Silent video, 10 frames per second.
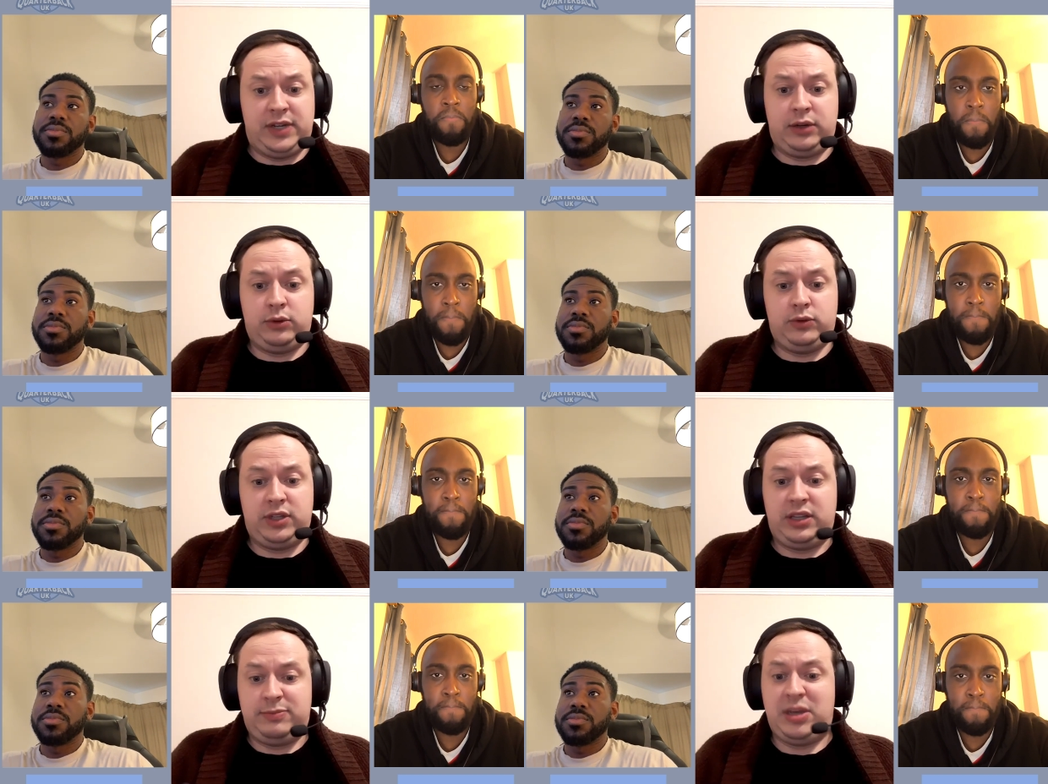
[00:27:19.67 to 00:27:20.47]
Speaker 1: tackles, mm.
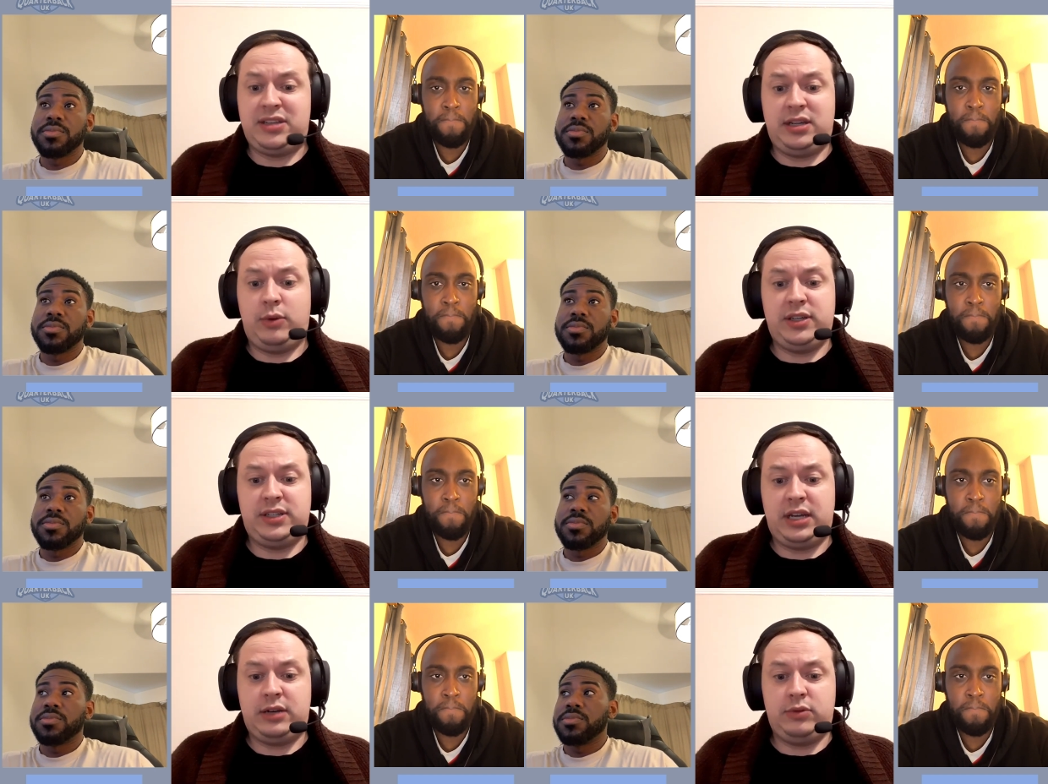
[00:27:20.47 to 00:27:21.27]
and that's basically what I
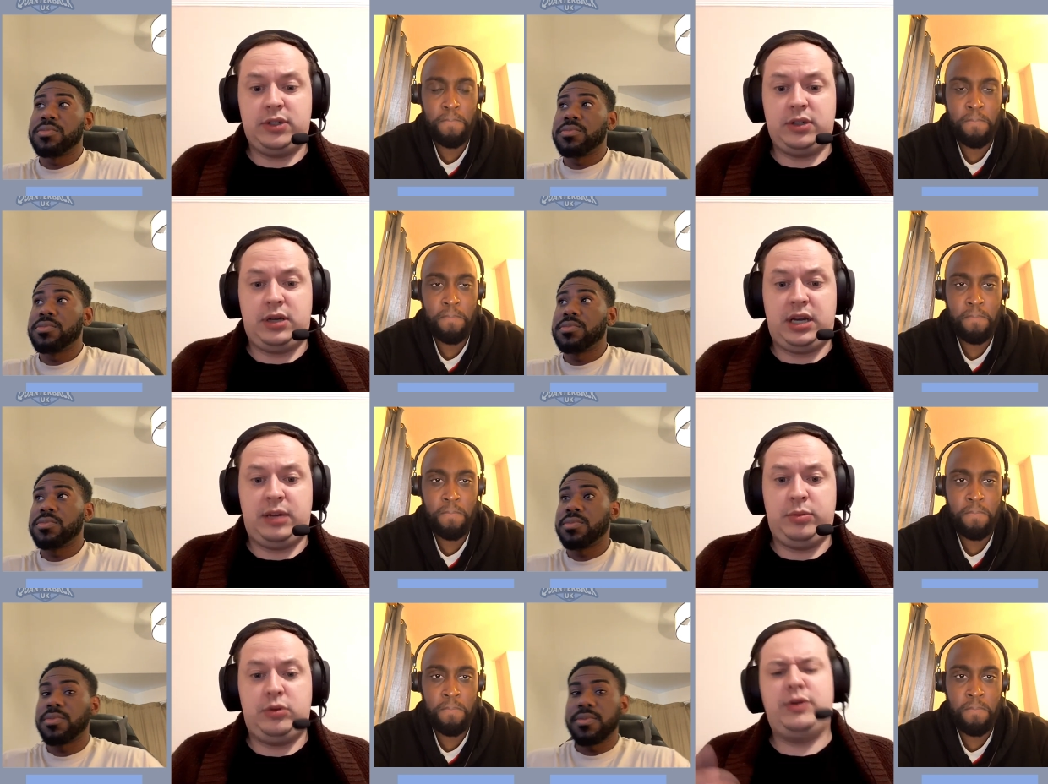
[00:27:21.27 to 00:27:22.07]
said was going to
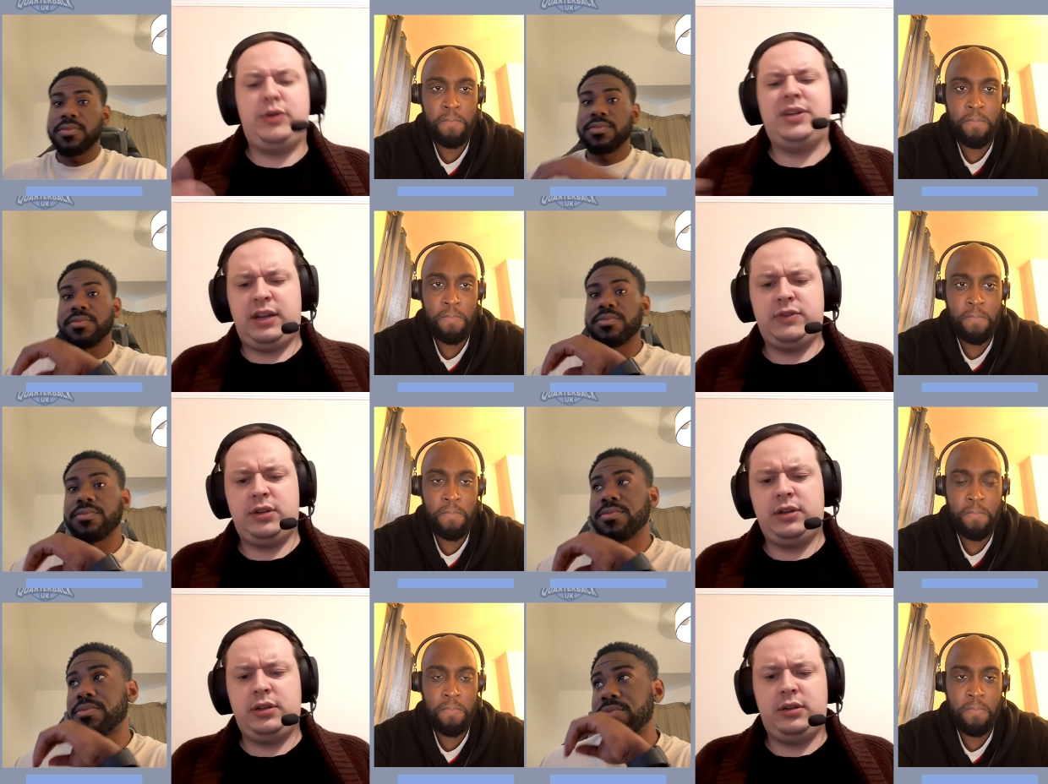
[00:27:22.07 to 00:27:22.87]
happen. Although I did have
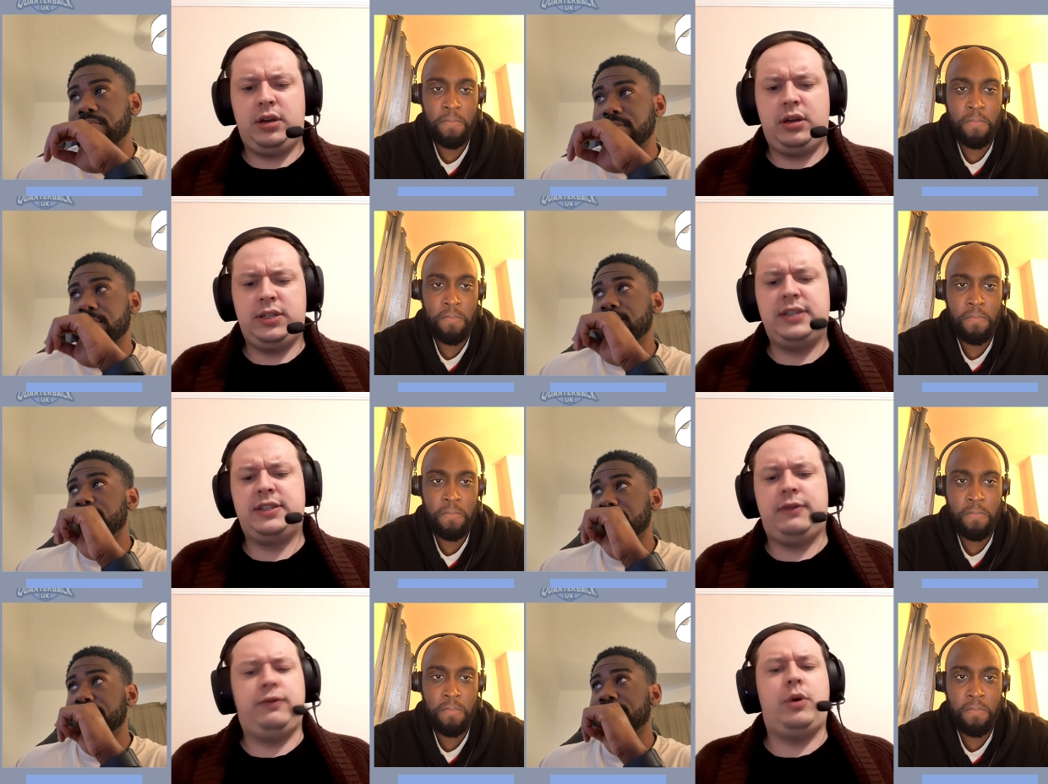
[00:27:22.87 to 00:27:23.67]
Tilly uh,
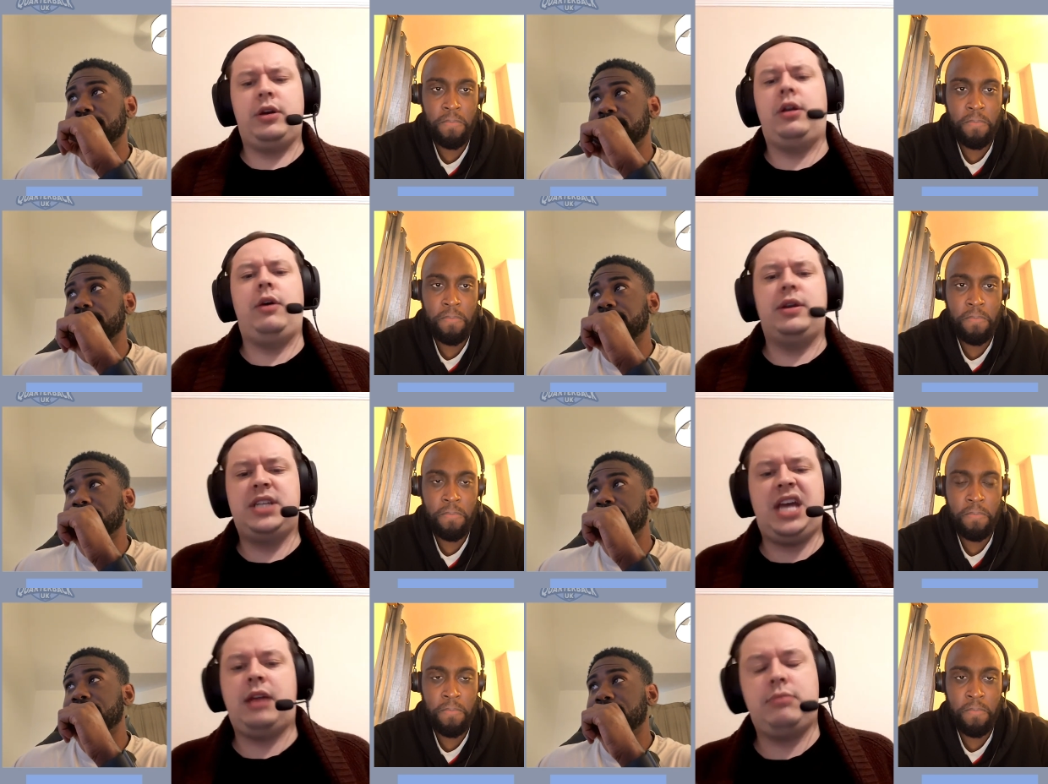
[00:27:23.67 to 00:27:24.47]
Taliese Fuaga go in
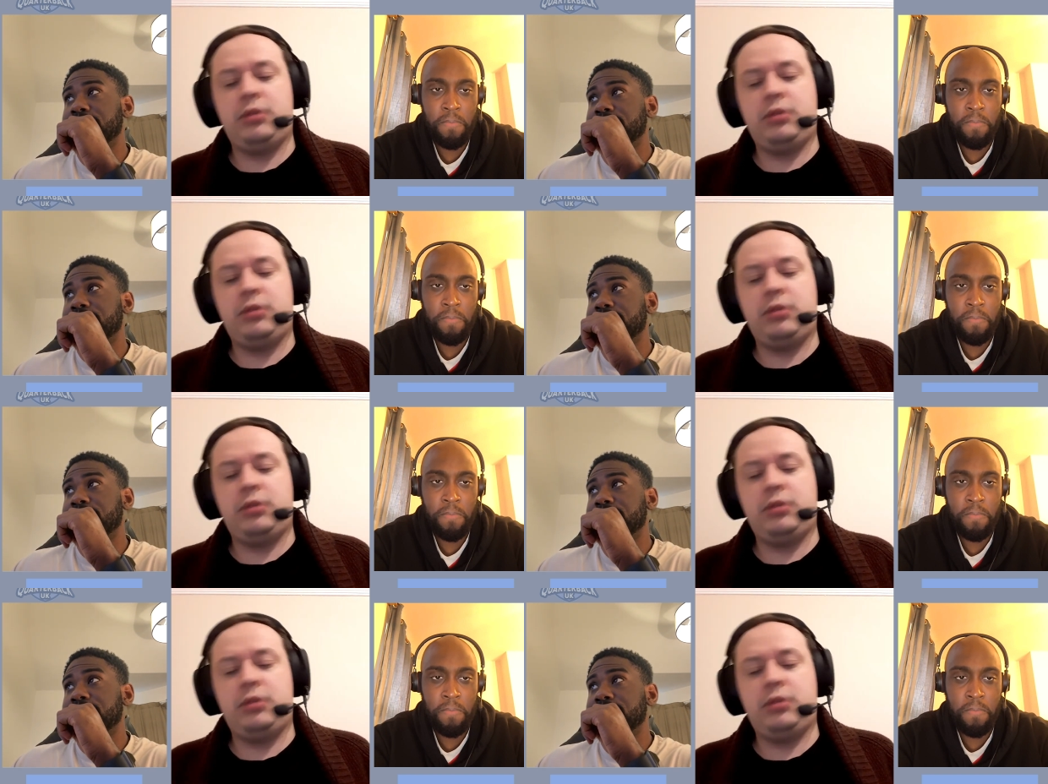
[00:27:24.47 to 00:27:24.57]
ten,